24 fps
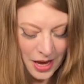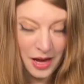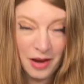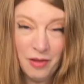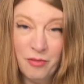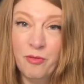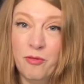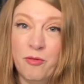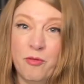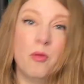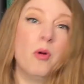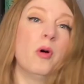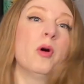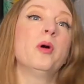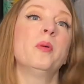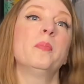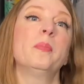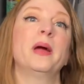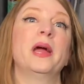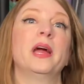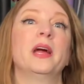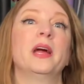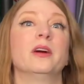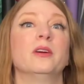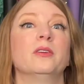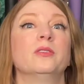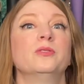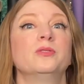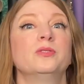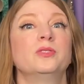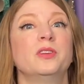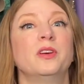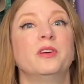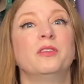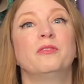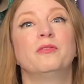I have 4
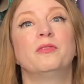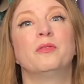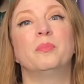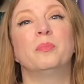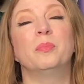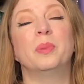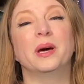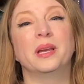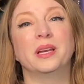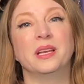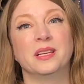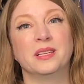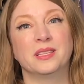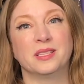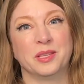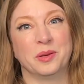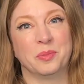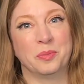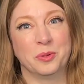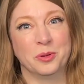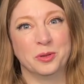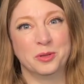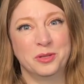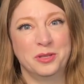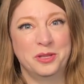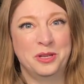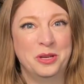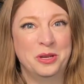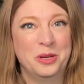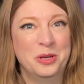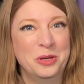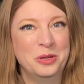pairs of bunny slippers